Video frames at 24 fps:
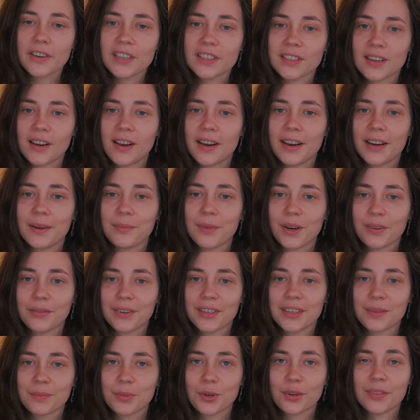time I
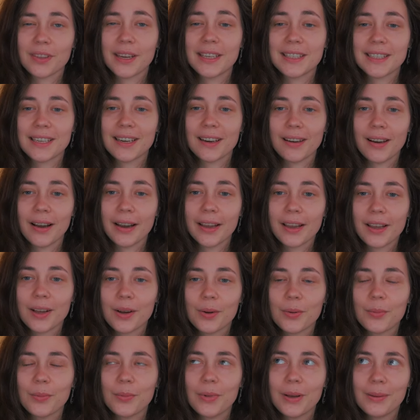read a book that I didn't like,
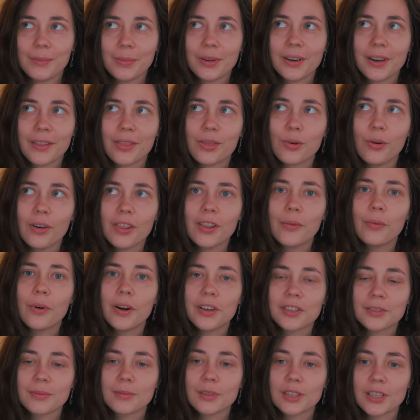but I thought there
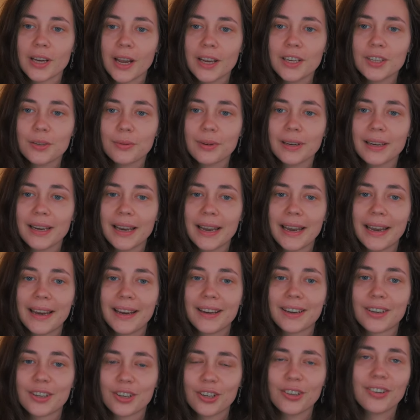were some
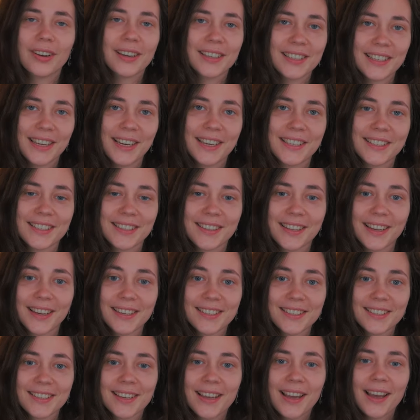genuinely good ideas in
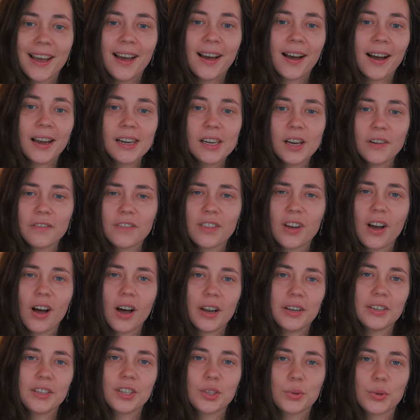this. I love the
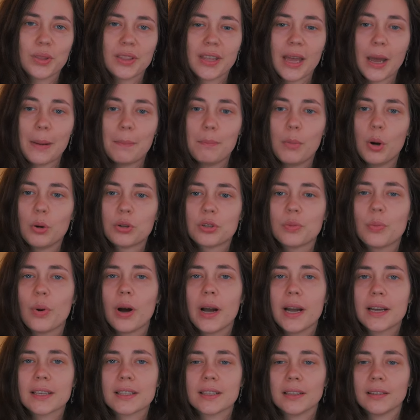hunt with their
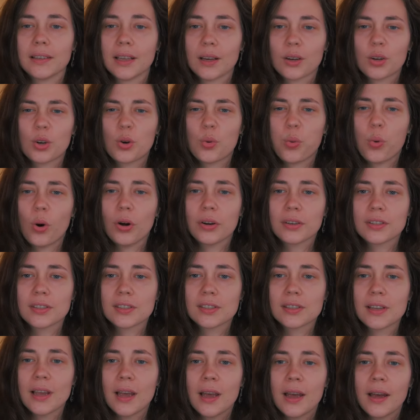motorbikes and their
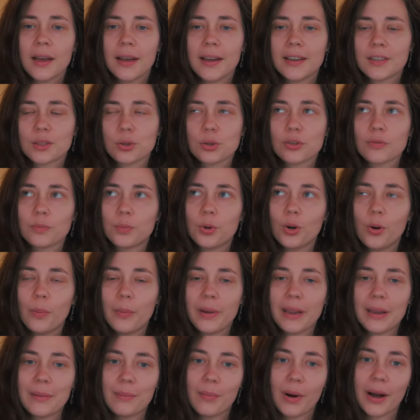quads. It sort of put
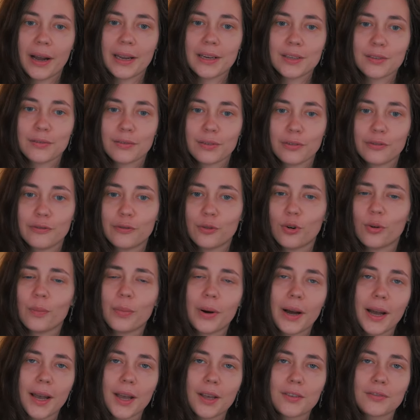me in mind of the four
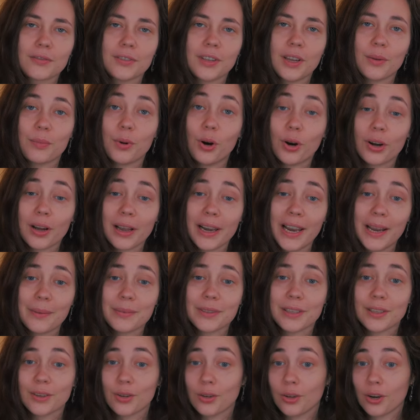bikers of the
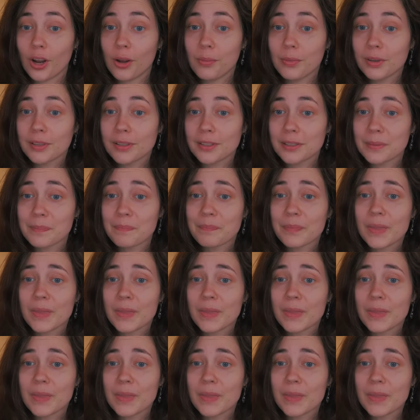apocalypse in Good Omens.